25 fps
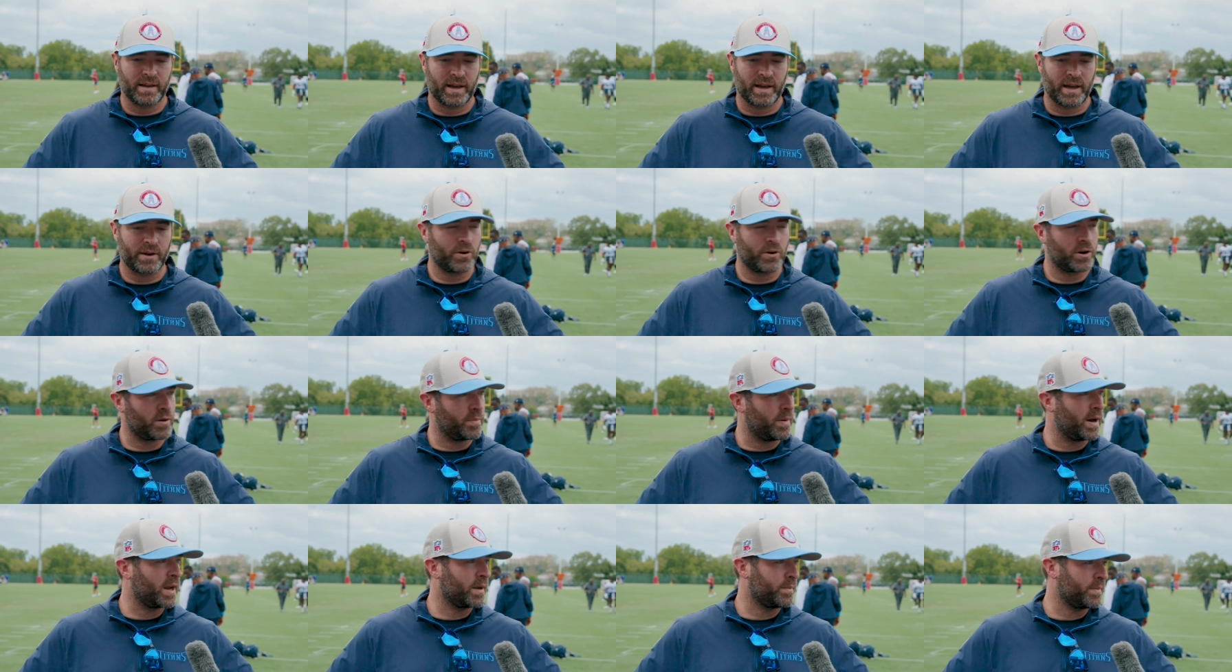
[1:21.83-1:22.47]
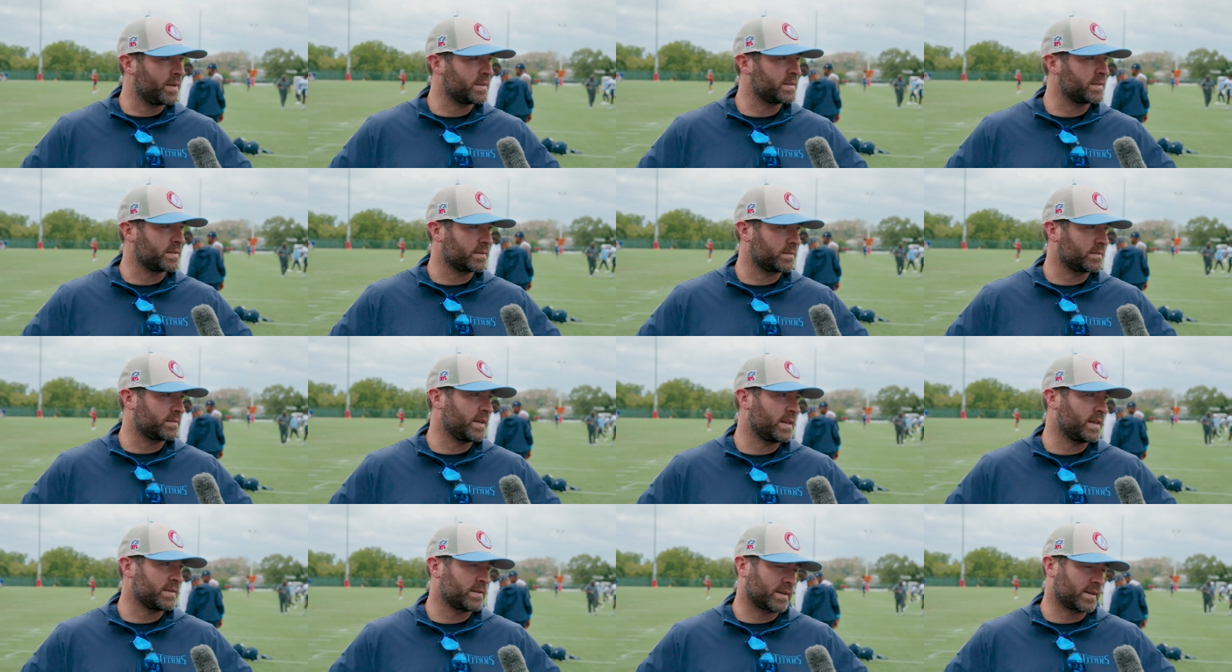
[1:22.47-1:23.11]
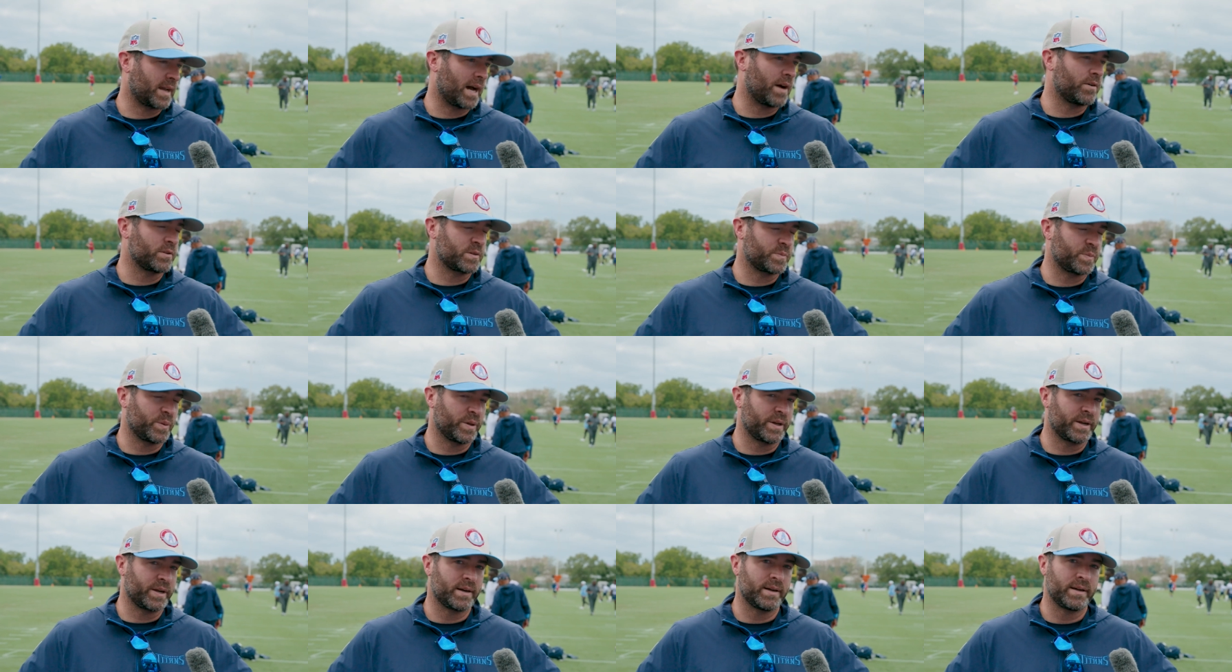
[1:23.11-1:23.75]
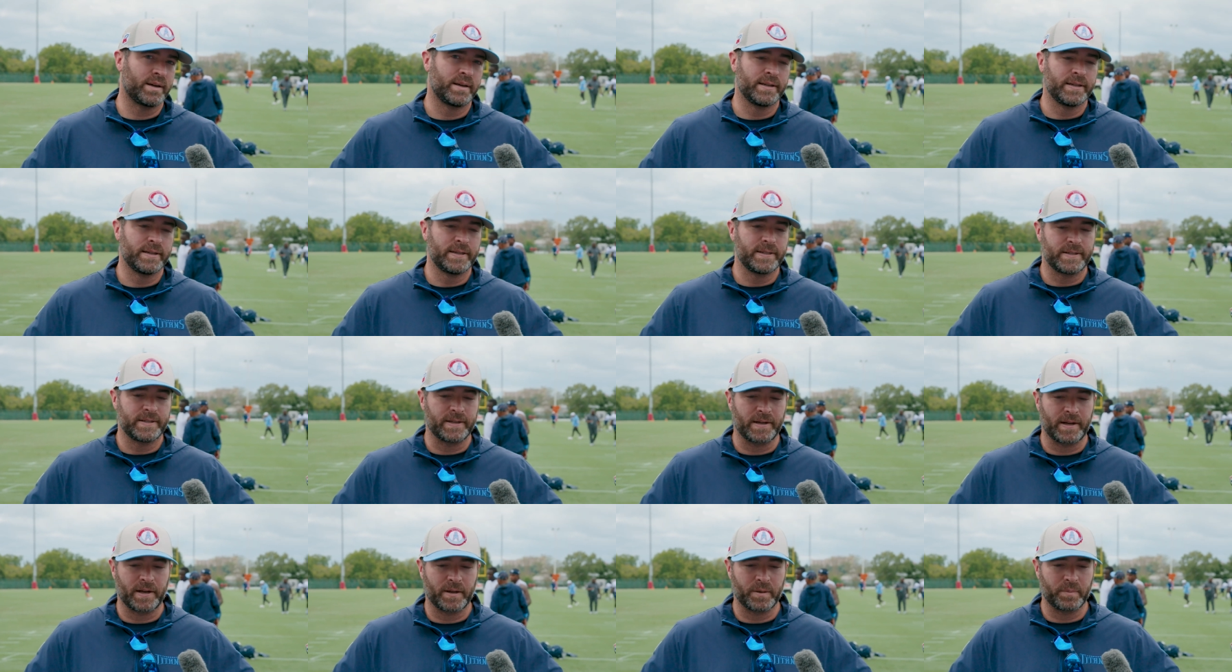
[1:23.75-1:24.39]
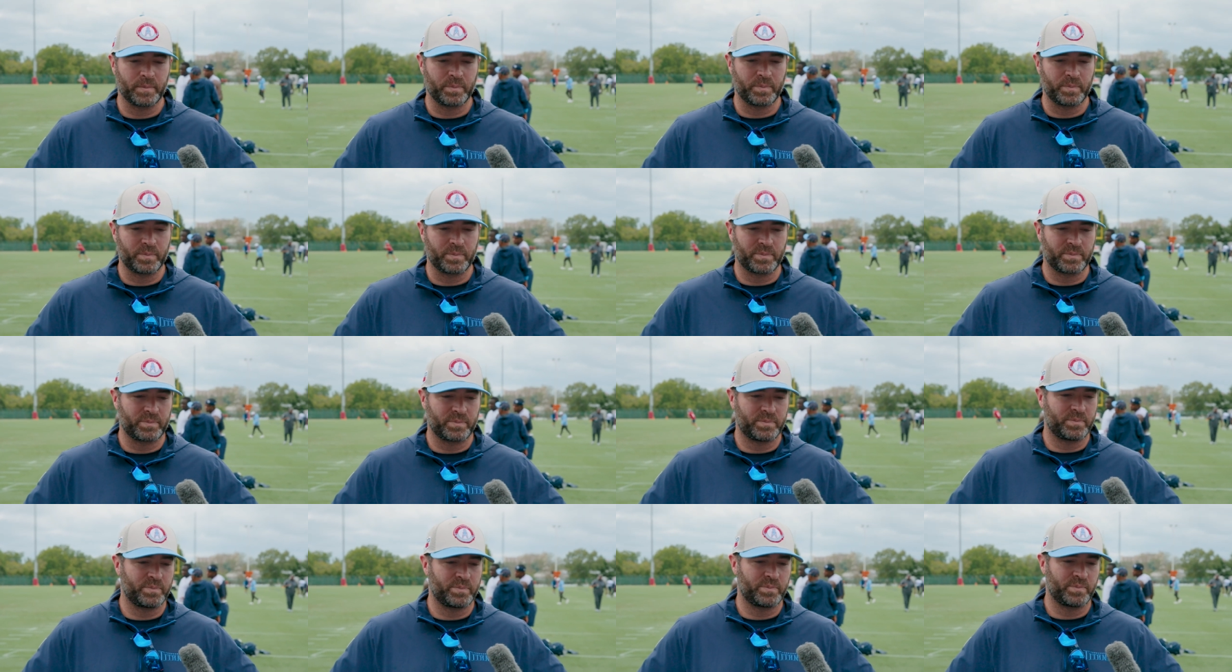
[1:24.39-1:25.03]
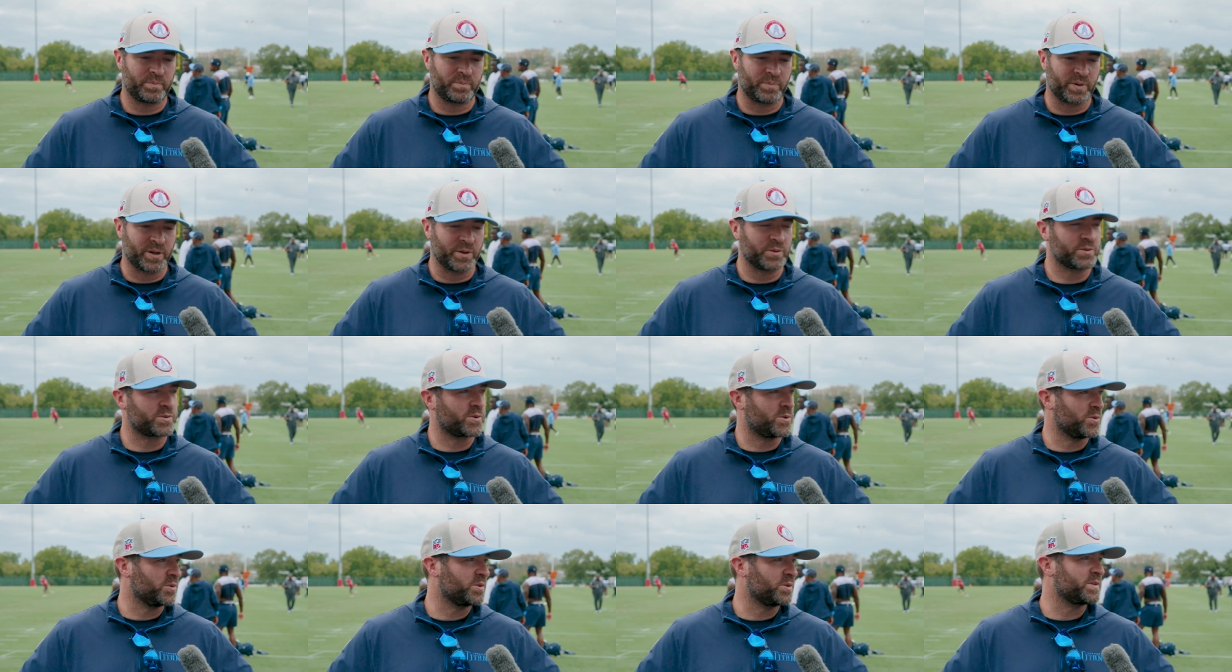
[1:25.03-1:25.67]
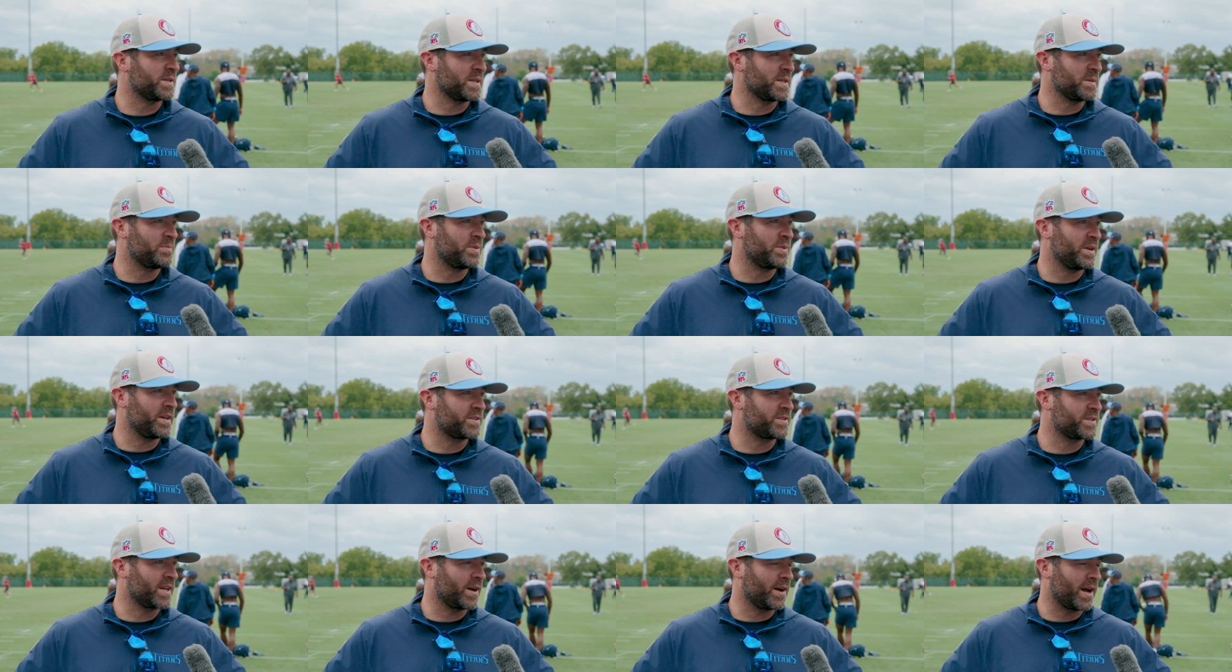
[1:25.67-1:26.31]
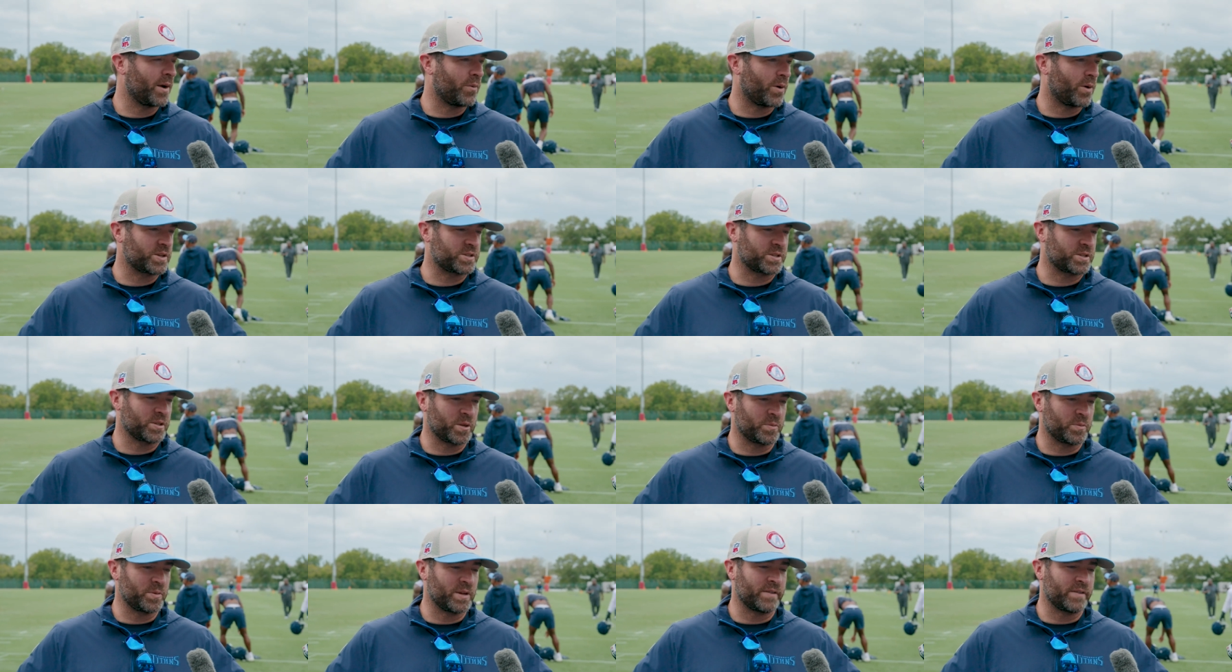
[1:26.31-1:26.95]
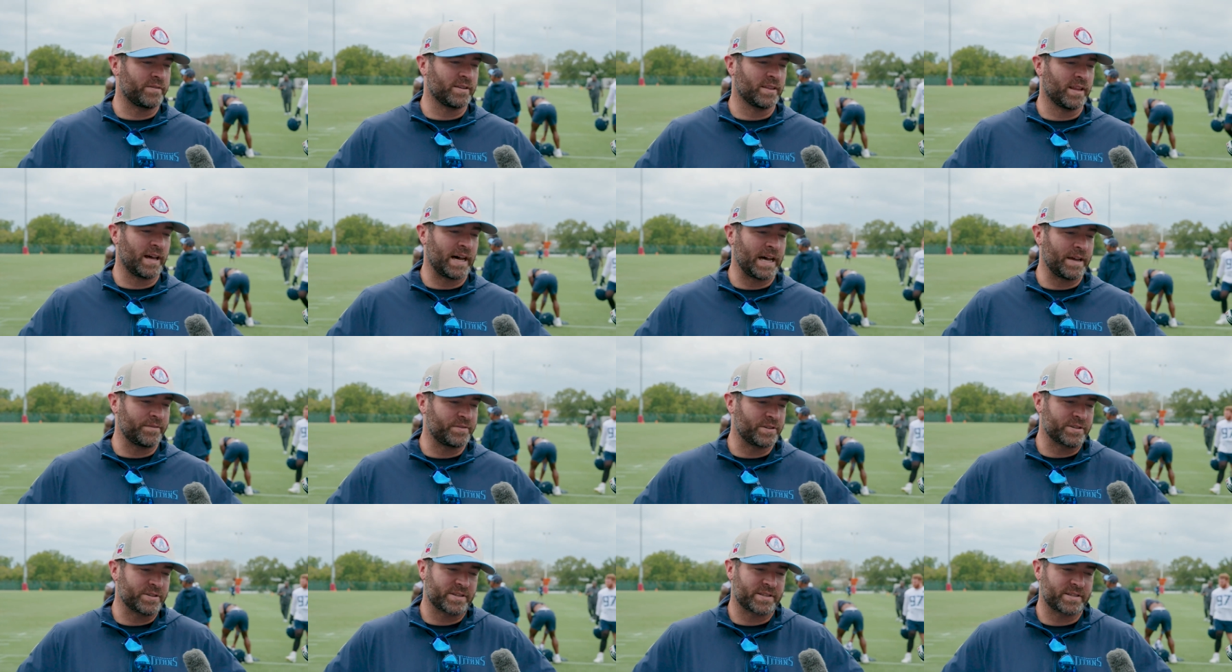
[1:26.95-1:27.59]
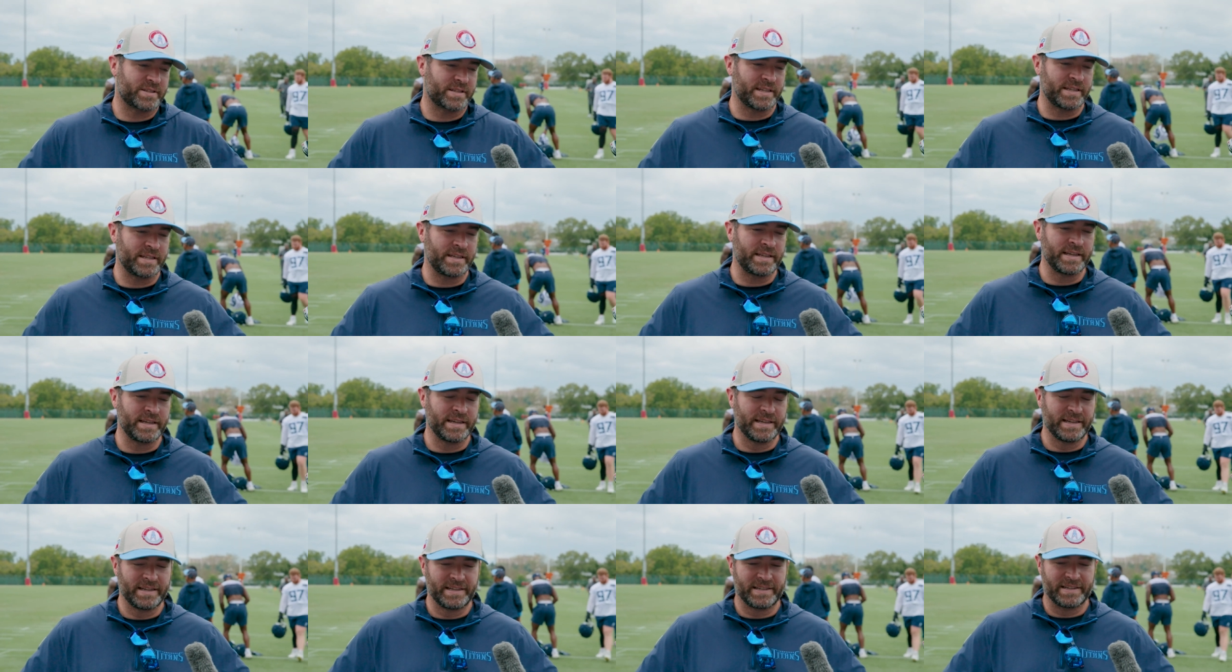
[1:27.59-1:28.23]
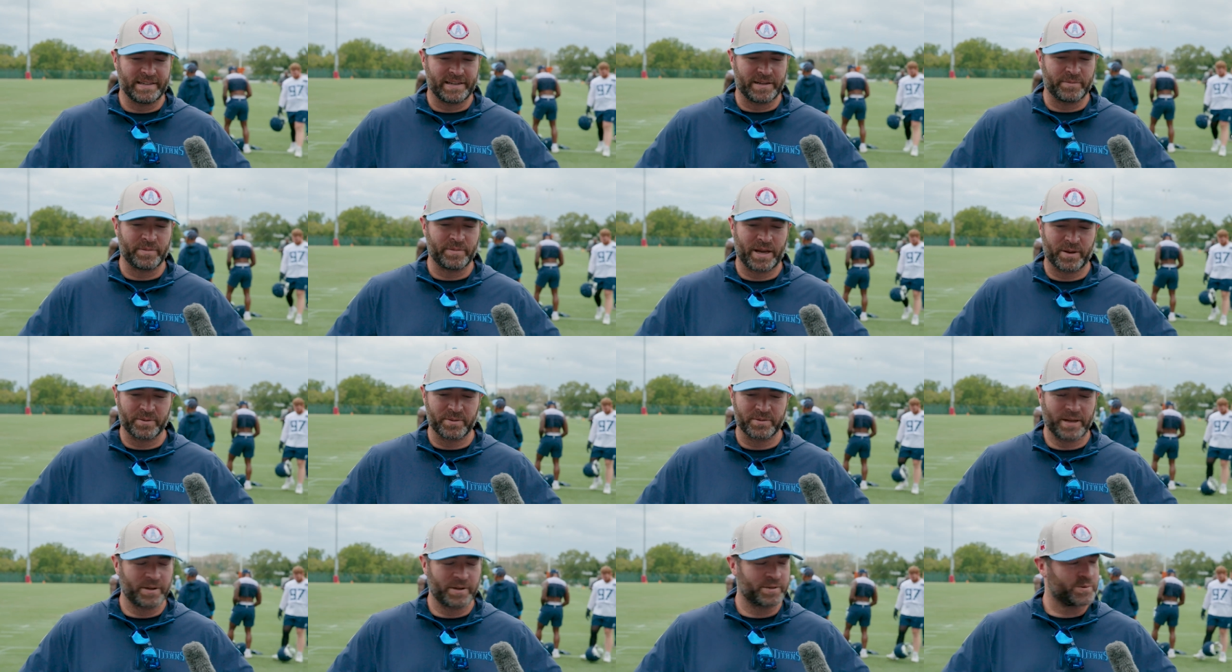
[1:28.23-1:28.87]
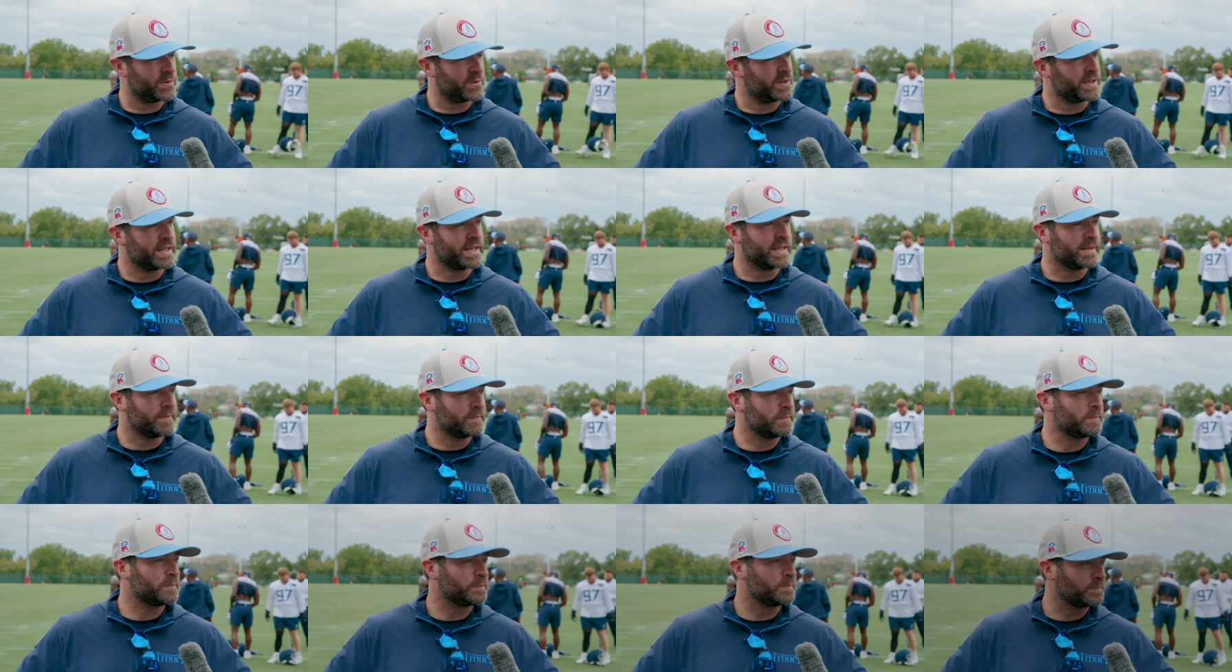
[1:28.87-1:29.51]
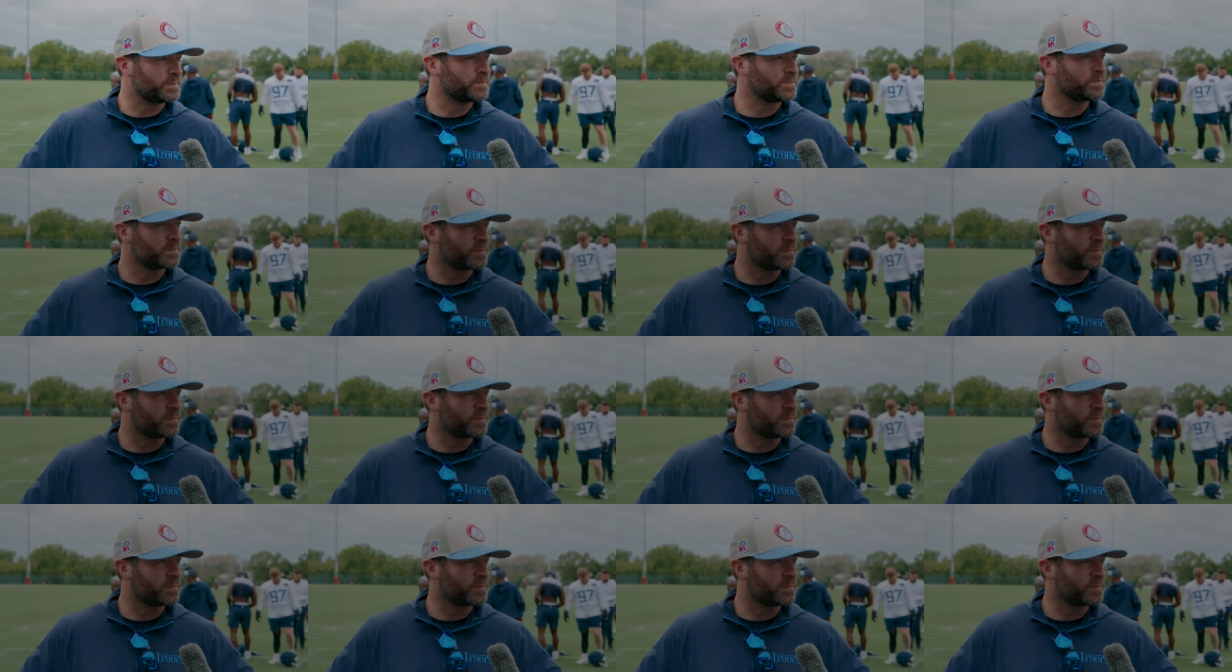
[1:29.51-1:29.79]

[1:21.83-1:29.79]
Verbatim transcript: I'd heard about him as a, as a college player. Um, but it was cool to see him pitch. I, I watched a little bit of it live just to see, uh, but that was, that was really neat.